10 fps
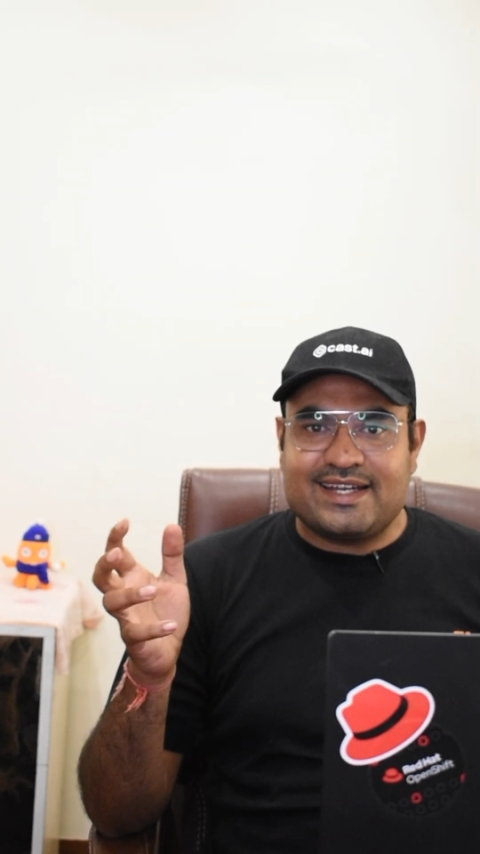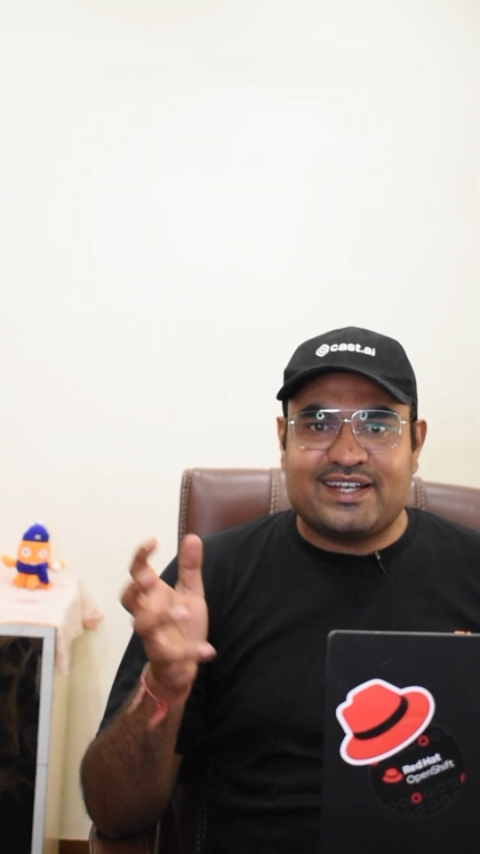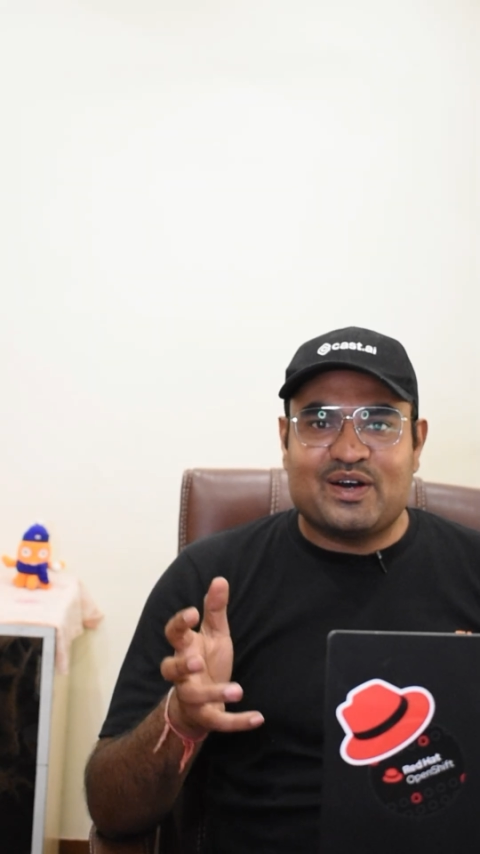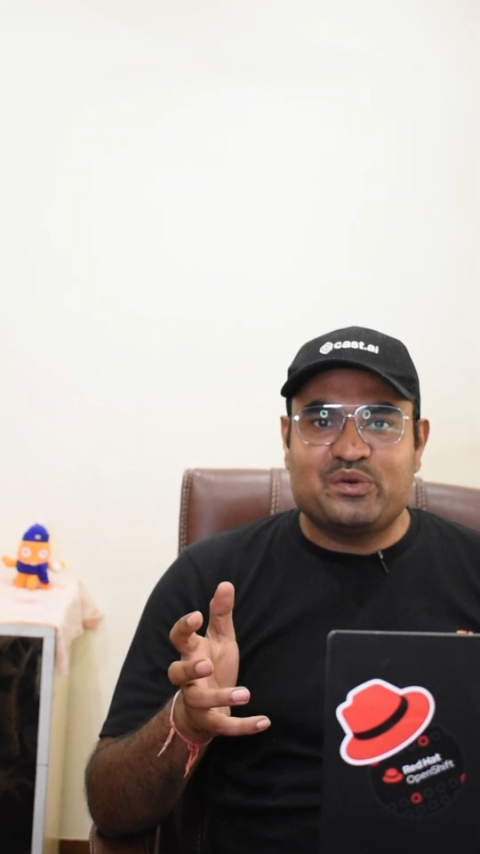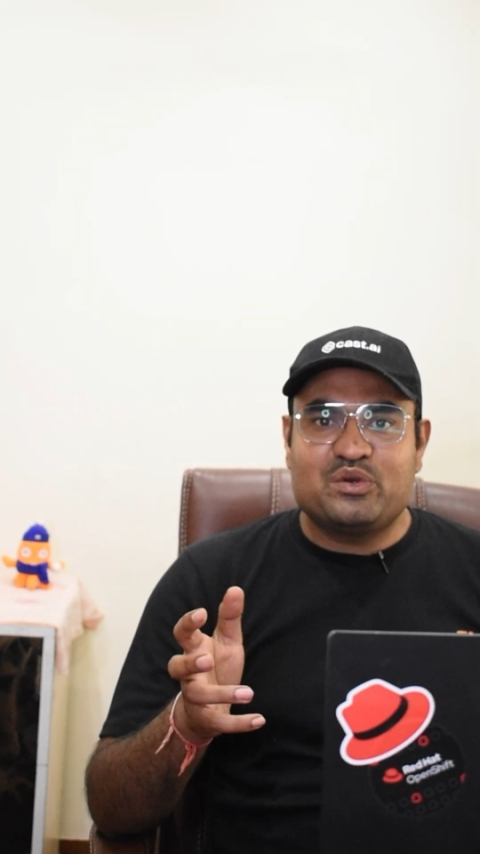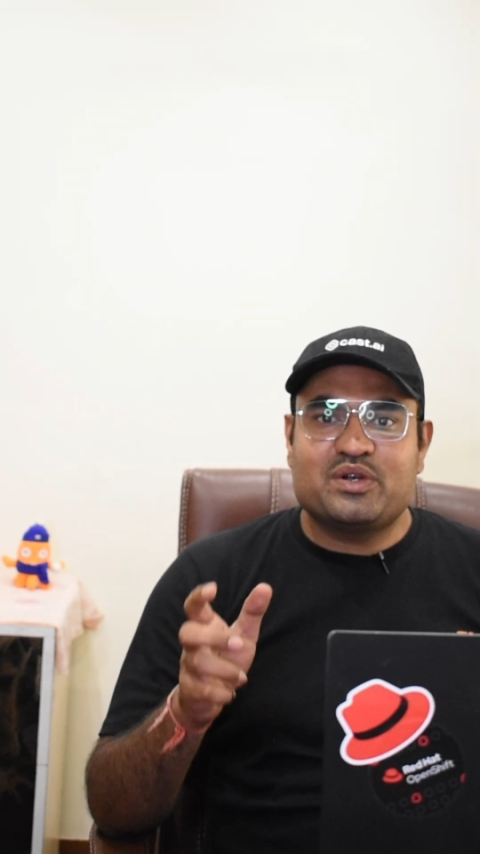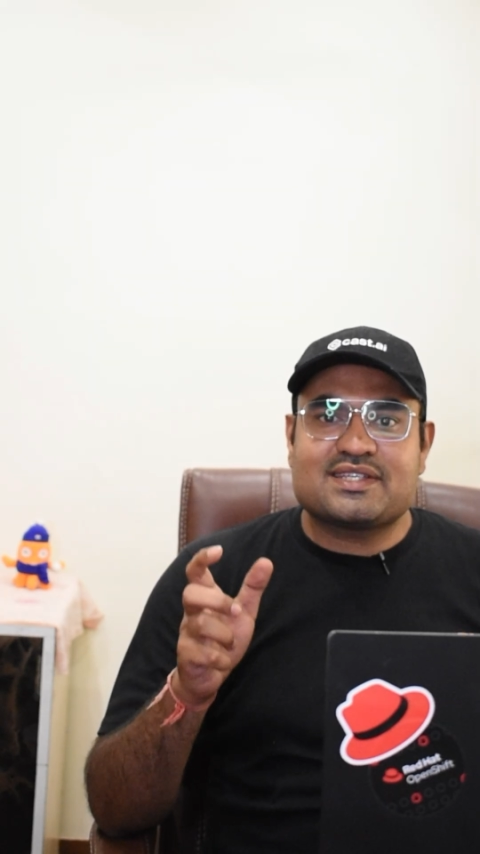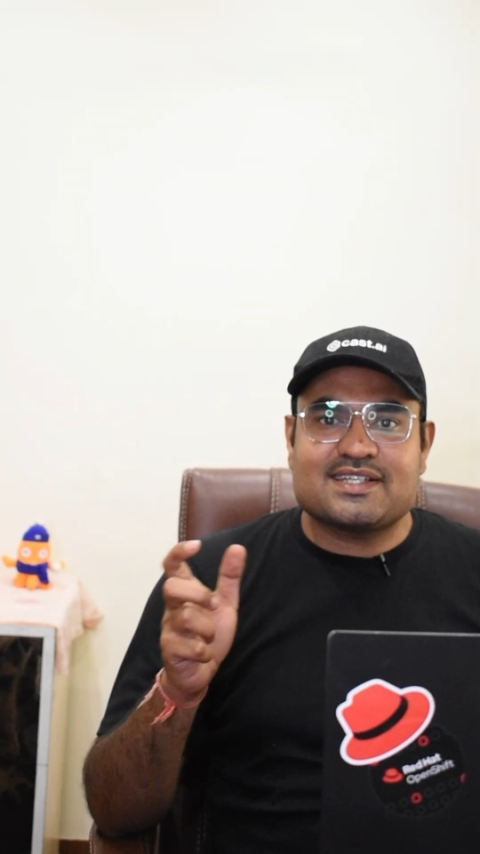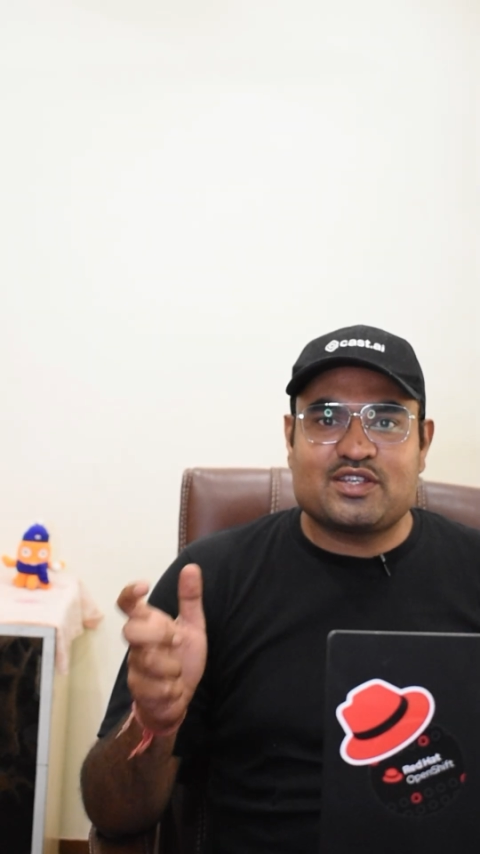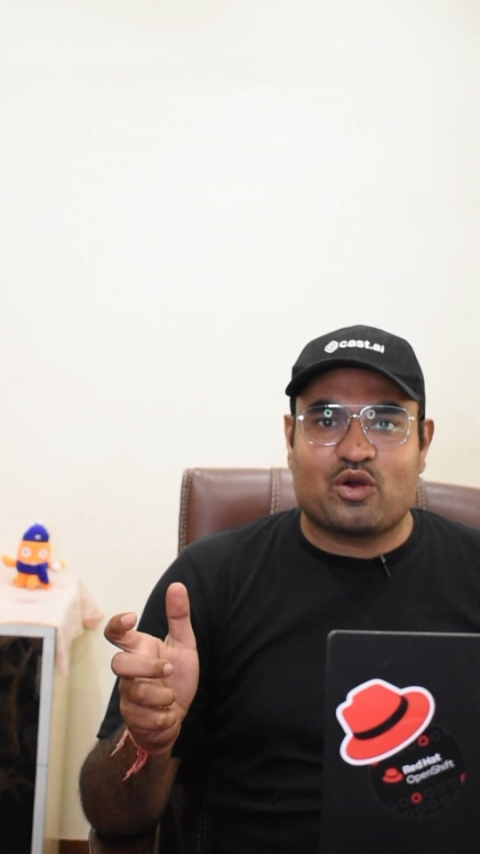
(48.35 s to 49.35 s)
to discuss your
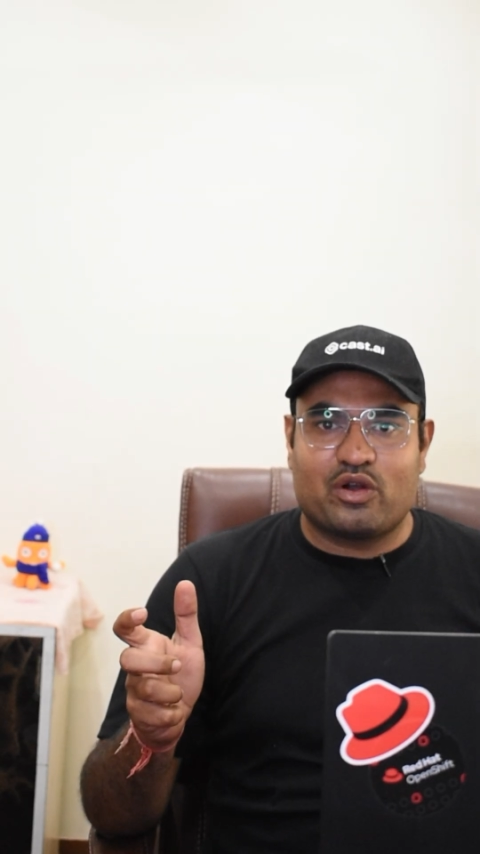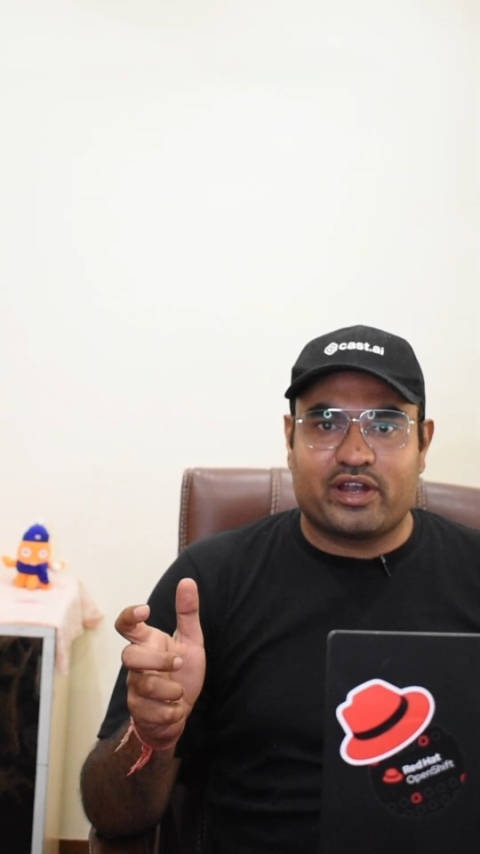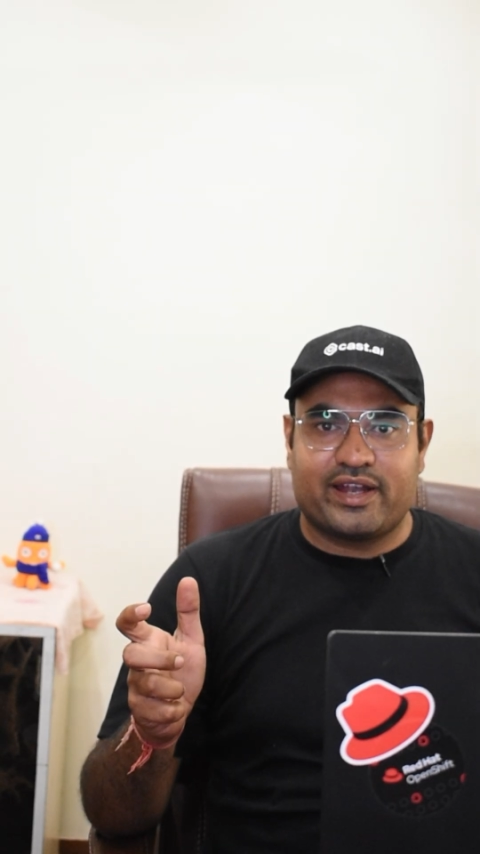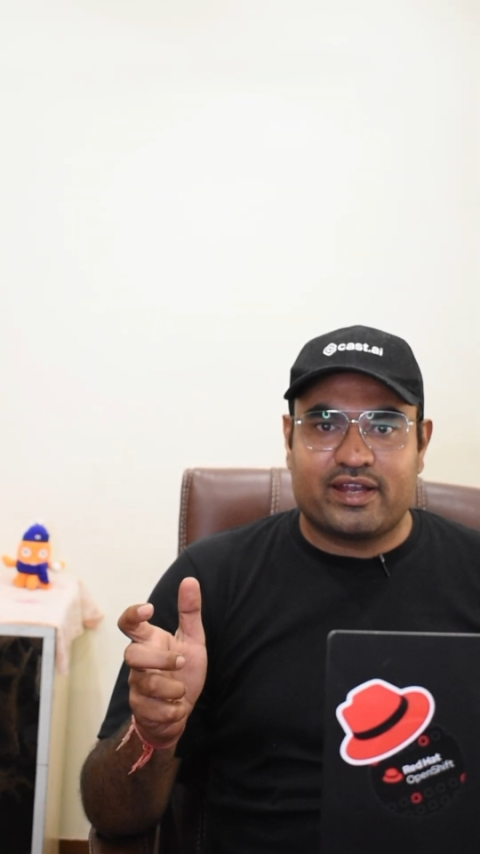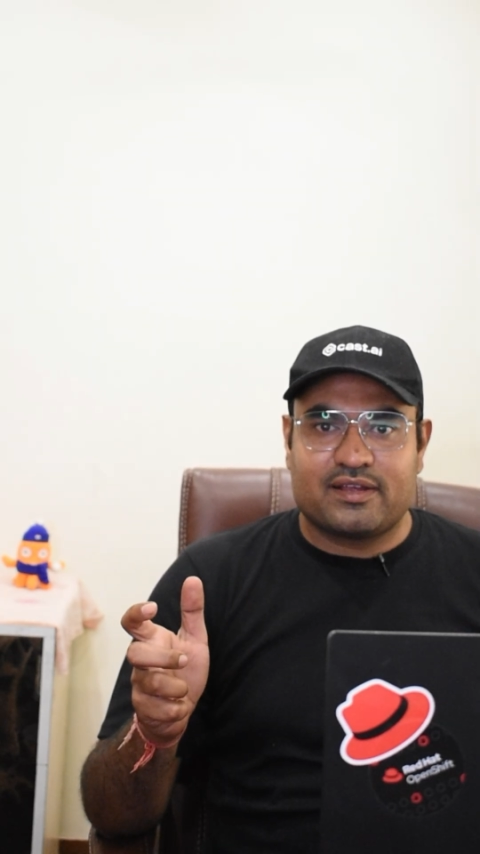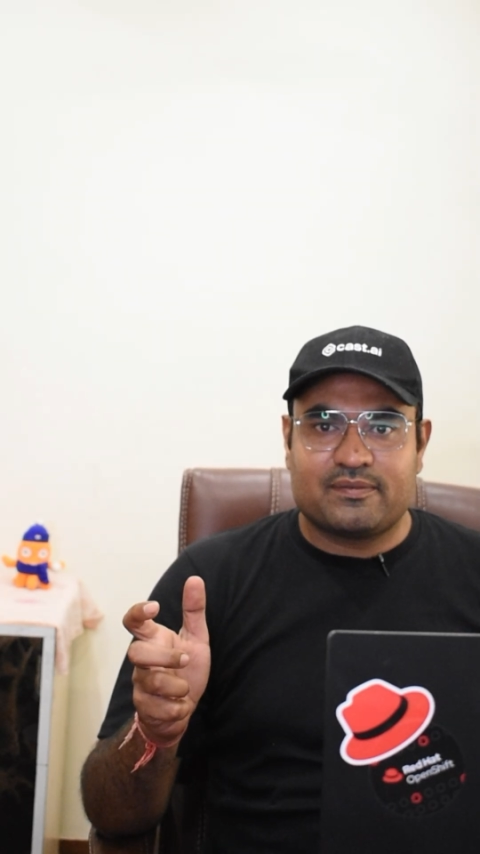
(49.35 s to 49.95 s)
content. It